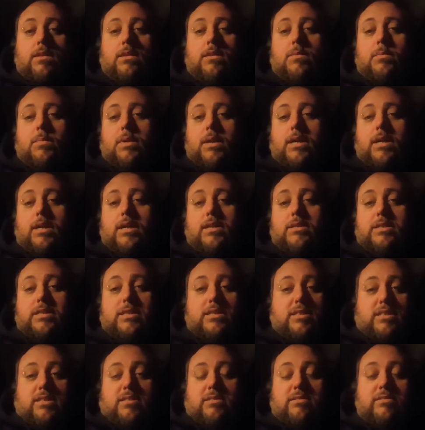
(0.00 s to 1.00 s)
Because
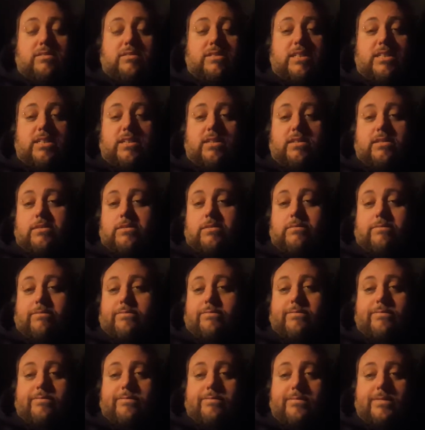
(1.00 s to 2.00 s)

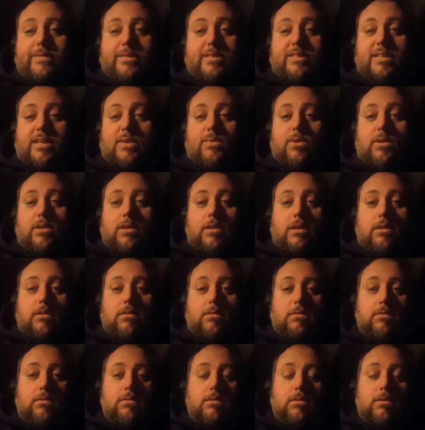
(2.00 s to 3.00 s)
it's not worth it.
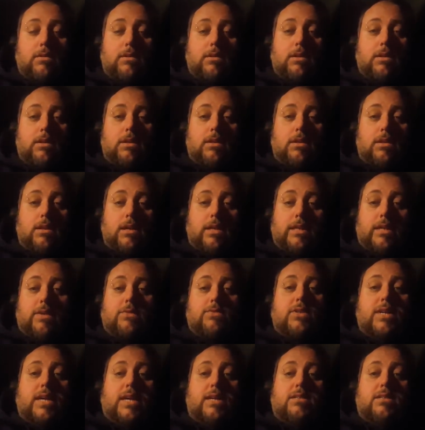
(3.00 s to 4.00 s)
Because I've
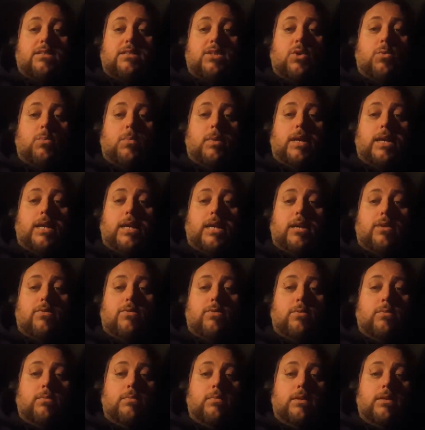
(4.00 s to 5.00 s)
chased too many of
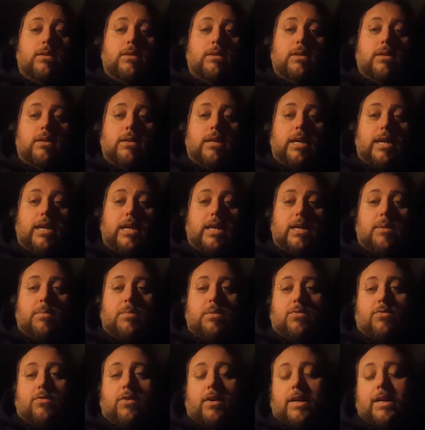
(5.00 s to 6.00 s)
them, and come to
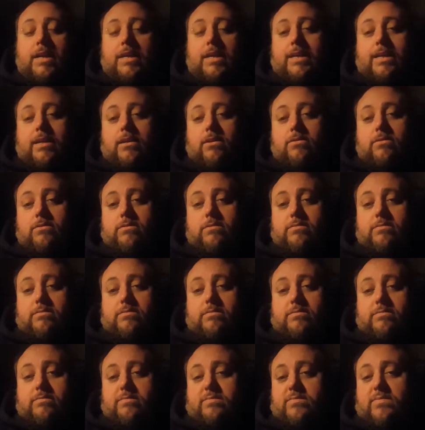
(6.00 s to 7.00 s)
find out,
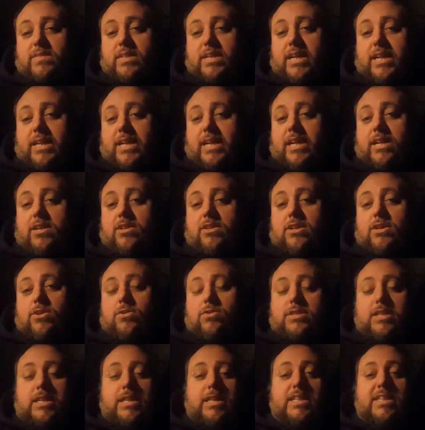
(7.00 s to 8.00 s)
I'd get close
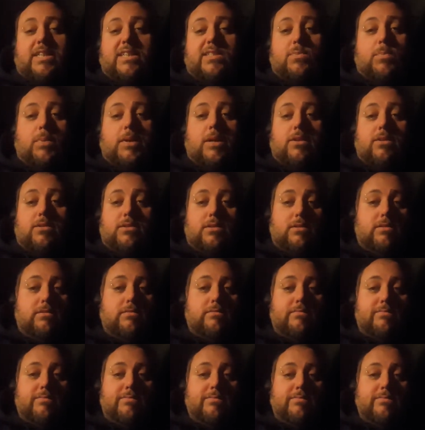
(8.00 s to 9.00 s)
and it disappears.
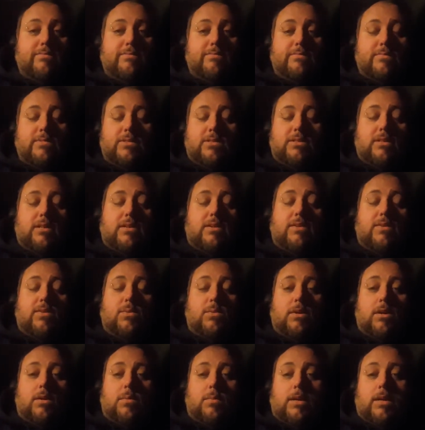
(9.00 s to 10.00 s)
So I don't even
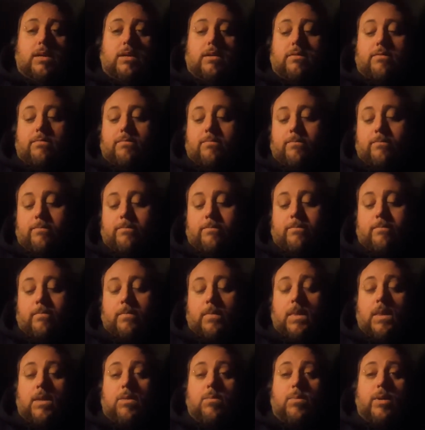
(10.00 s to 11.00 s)
worry about it.
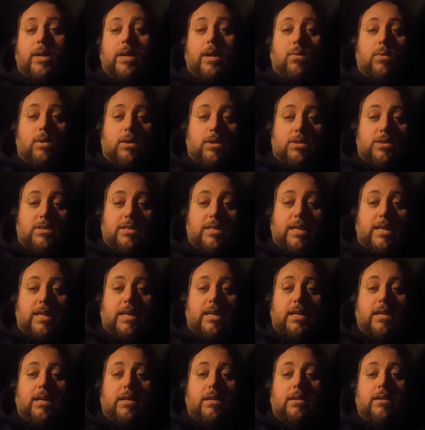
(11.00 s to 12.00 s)
But I will
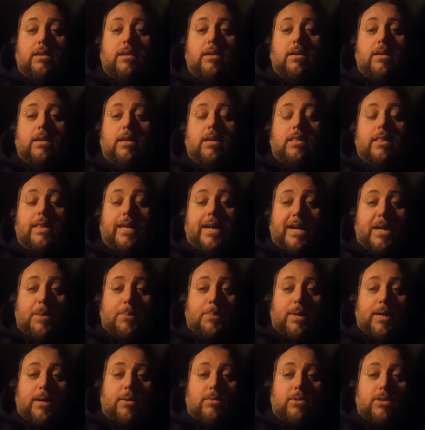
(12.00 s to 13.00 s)
say, the app
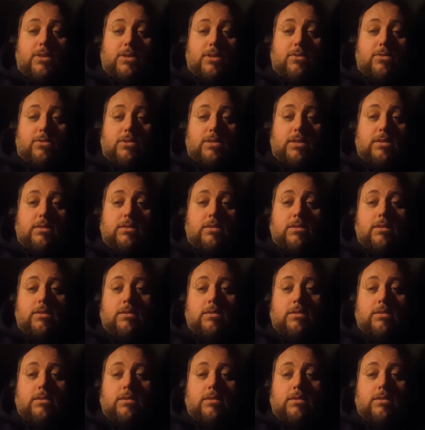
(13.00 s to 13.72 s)
I was using,